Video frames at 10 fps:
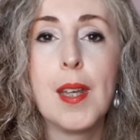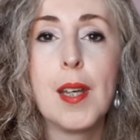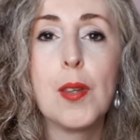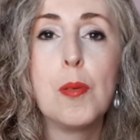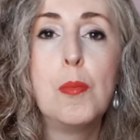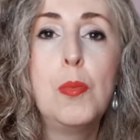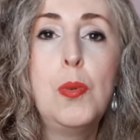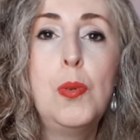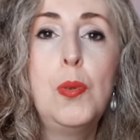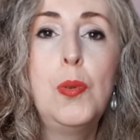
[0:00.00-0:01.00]
and the
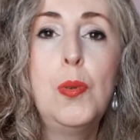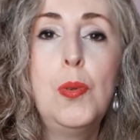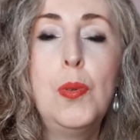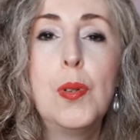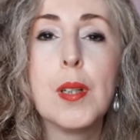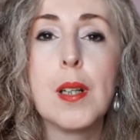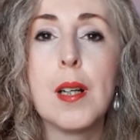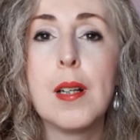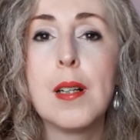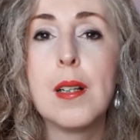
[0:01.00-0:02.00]
moon and
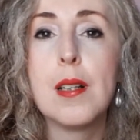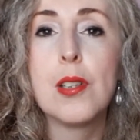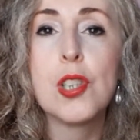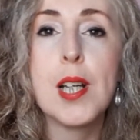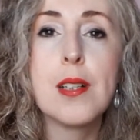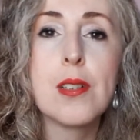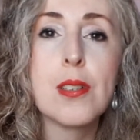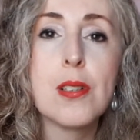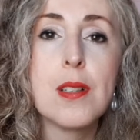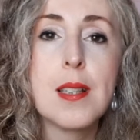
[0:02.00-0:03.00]
her
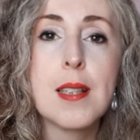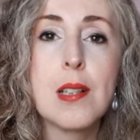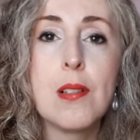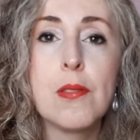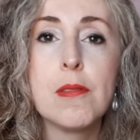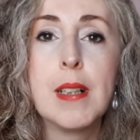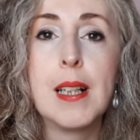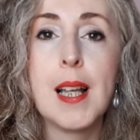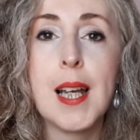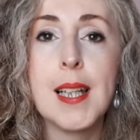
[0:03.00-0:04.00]
gentle silvery
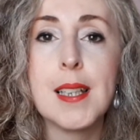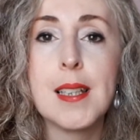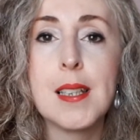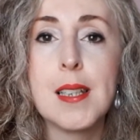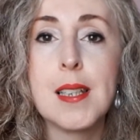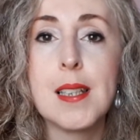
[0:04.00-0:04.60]
light.